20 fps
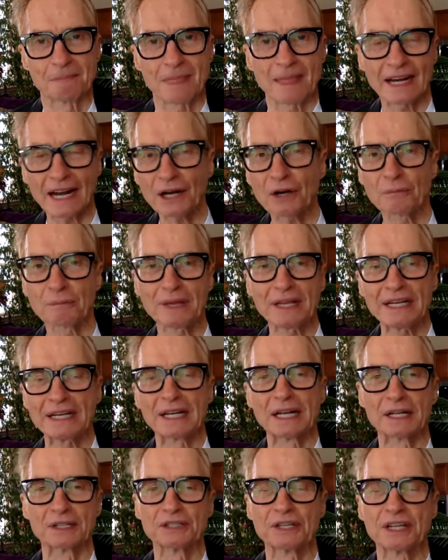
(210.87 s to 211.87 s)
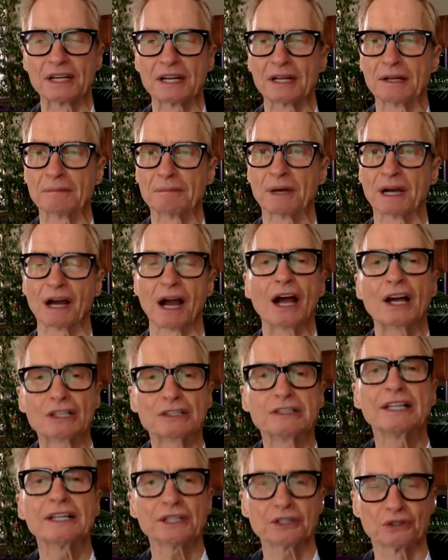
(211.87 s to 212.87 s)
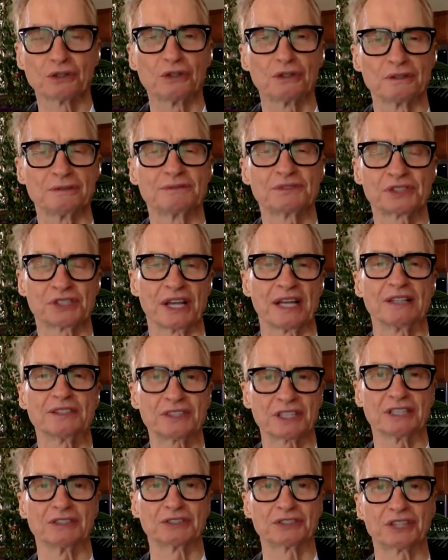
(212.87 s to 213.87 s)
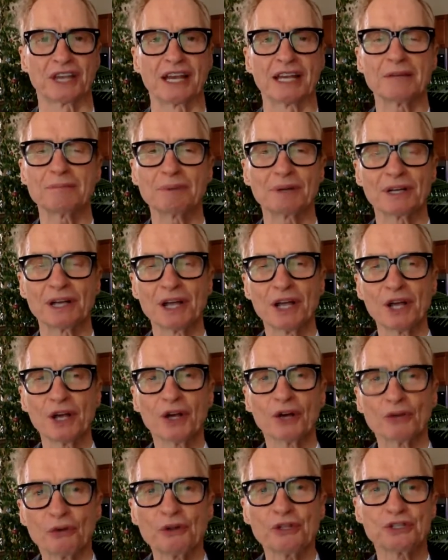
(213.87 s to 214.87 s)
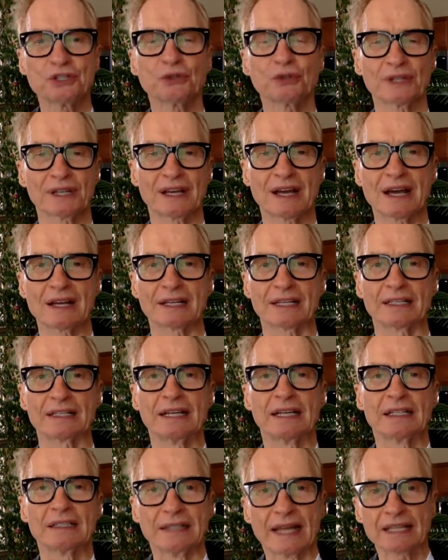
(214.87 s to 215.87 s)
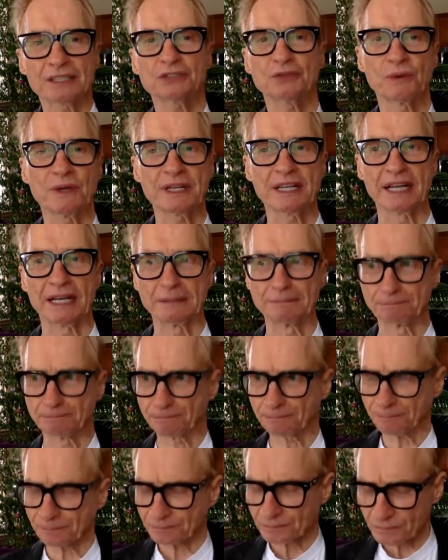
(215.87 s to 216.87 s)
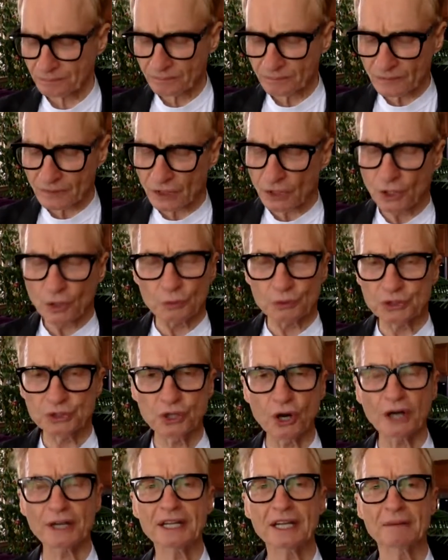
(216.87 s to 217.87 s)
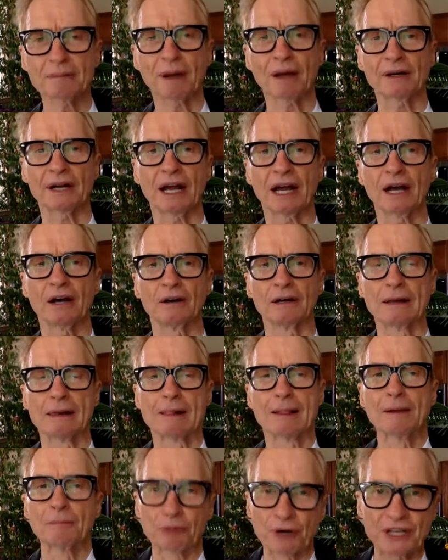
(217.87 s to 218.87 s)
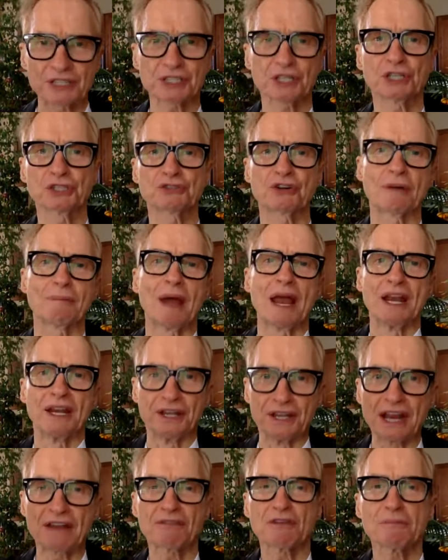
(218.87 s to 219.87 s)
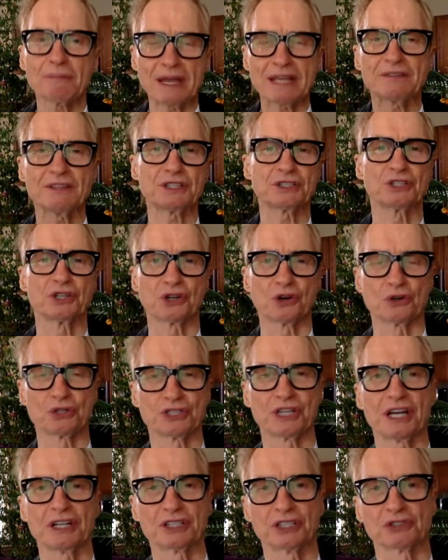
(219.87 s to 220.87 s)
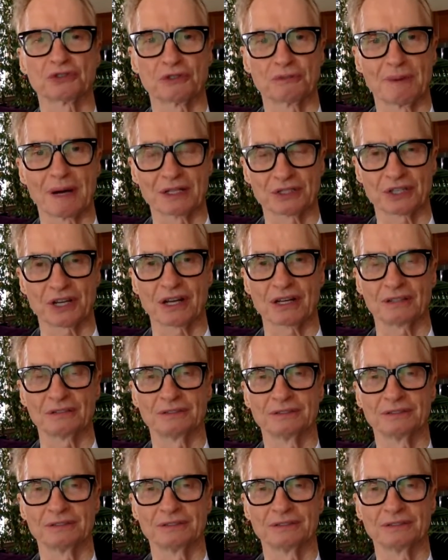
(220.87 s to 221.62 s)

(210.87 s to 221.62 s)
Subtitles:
And I don't mean in a clinical sense insane, but Rudy Giuliani last weekend was talking about how President Trump never made these negotiations with Moscow.